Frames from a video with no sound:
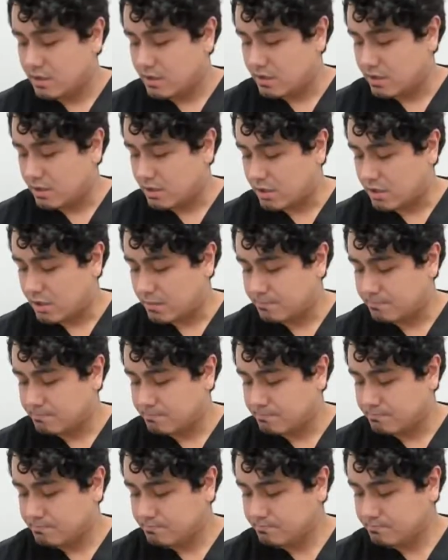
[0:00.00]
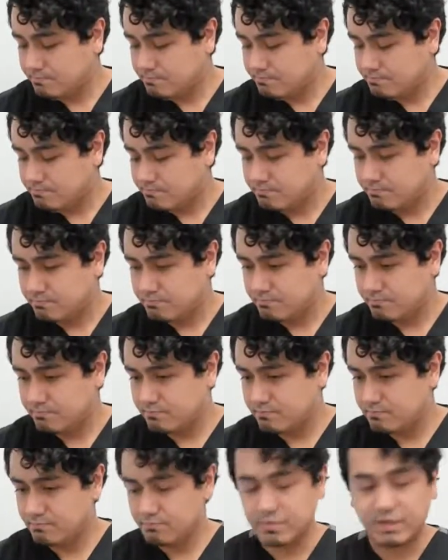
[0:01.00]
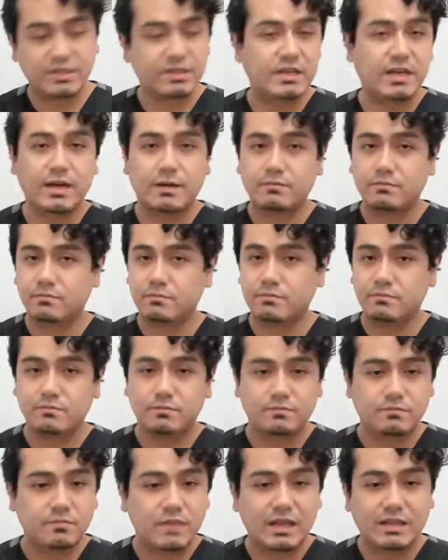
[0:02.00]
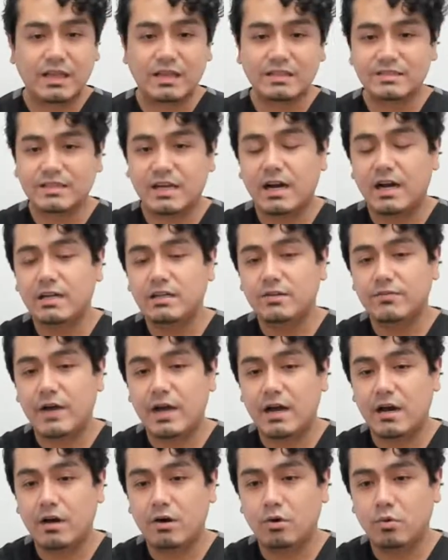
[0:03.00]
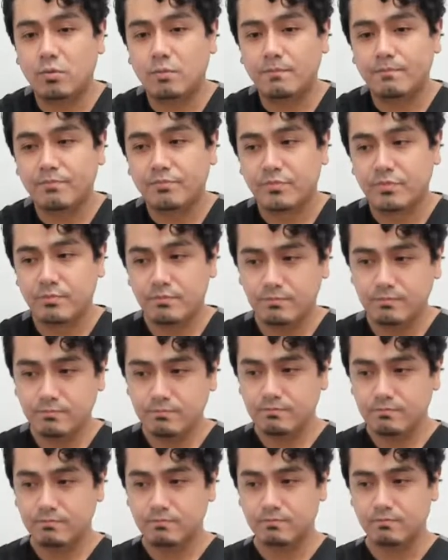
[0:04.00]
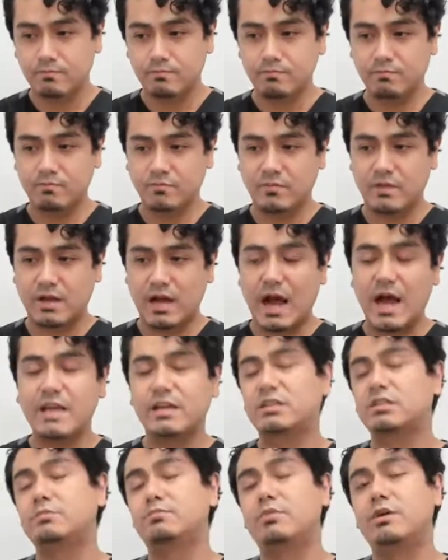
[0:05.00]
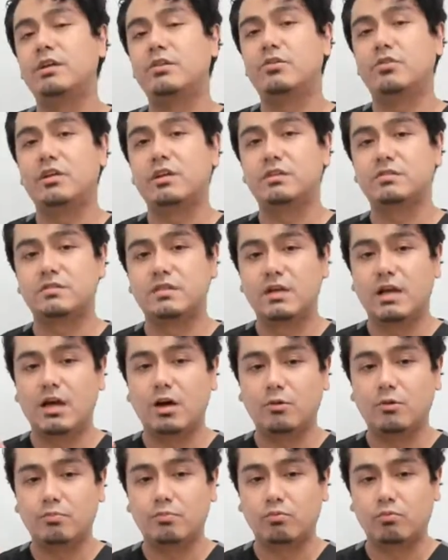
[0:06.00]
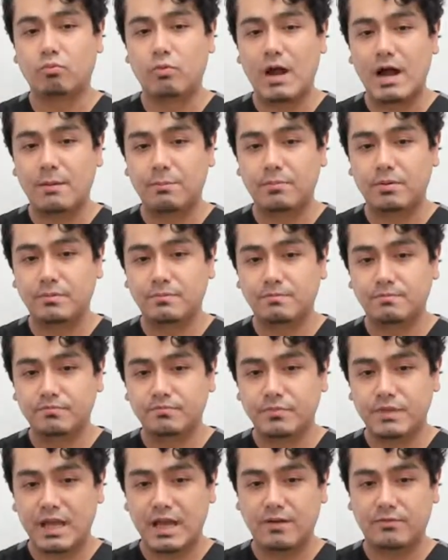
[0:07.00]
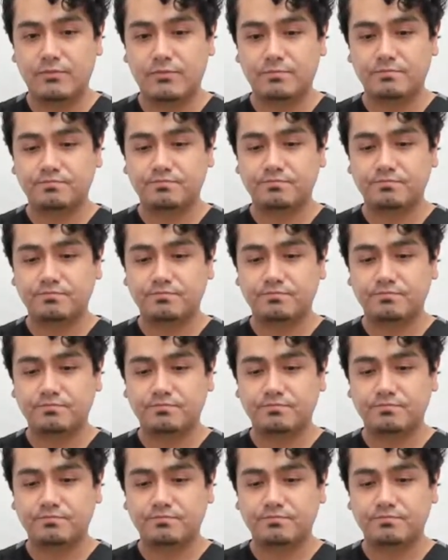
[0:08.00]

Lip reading: But yeah, that's kind of how I explain things to help have